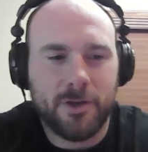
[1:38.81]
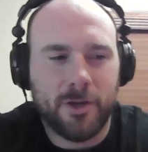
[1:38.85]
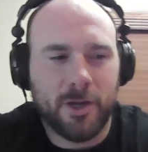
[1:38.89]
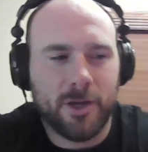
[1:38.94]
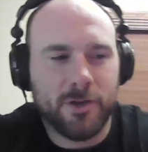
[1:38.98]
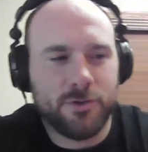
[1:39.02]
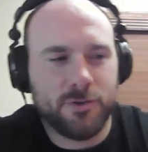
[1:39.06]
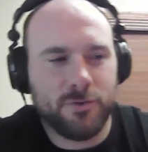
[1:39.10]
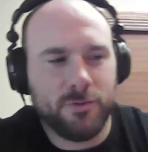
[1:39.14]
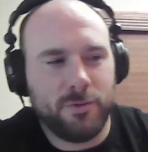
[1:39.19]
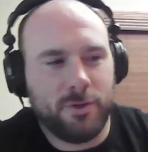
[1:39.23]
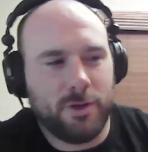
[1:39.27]

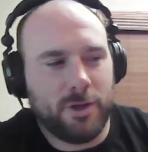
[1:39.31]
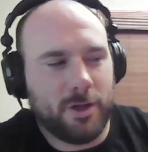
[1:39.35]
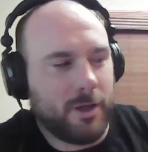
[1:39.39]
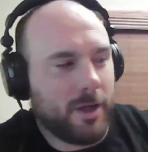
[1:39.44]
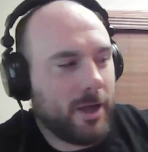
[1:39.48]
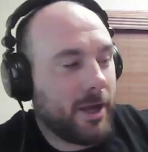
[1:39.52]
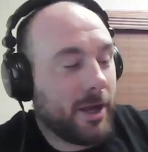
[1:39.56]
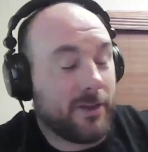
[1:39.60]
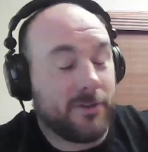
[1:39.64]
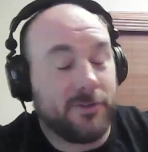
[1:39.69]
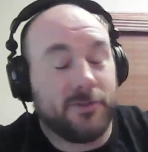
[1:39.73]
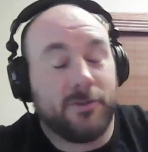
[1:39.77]
drew a
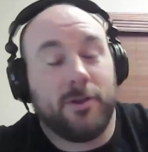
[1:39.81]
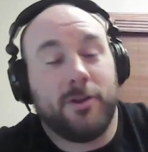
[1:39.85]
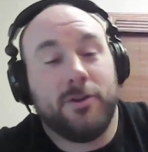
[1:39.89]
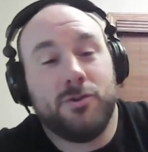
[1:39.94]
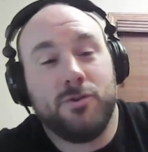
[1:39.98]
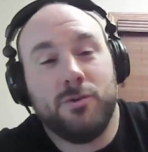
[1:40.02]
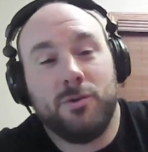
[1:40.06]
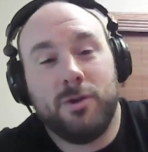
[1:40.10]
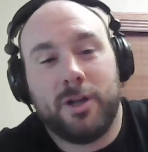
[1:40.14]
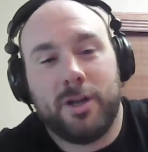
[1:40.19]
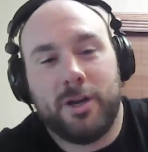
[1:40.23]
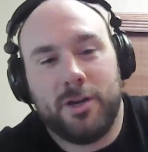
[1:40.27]

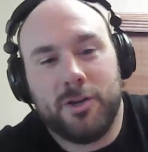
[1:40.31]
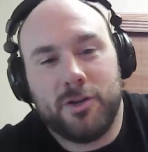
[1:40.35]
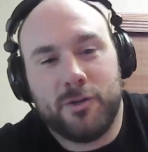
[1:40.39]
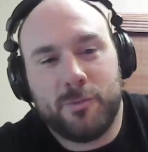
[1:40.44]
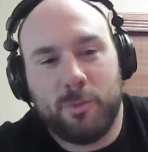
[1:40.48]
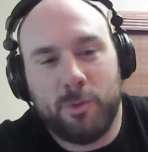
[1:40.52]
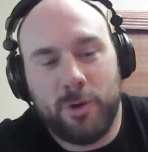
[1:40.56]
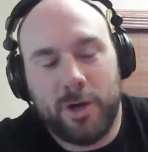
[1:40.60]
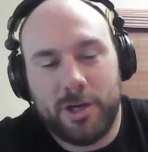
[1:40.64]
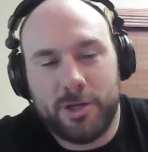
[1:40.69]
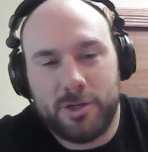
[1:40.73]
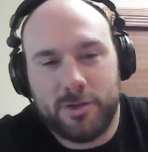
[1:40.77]
lot of
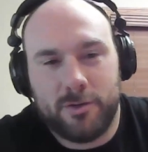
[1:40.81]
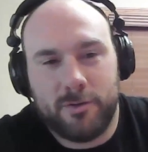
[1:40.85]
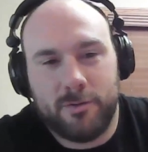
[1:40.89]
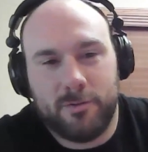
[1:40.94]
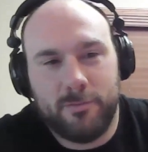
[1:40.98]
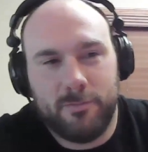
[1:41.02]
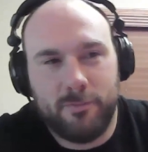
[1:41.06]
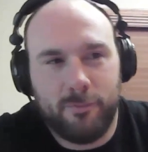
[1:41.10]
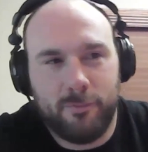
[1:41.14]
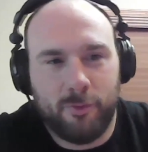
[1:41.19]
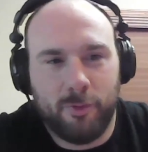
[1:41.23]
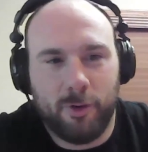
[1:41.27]
inspiration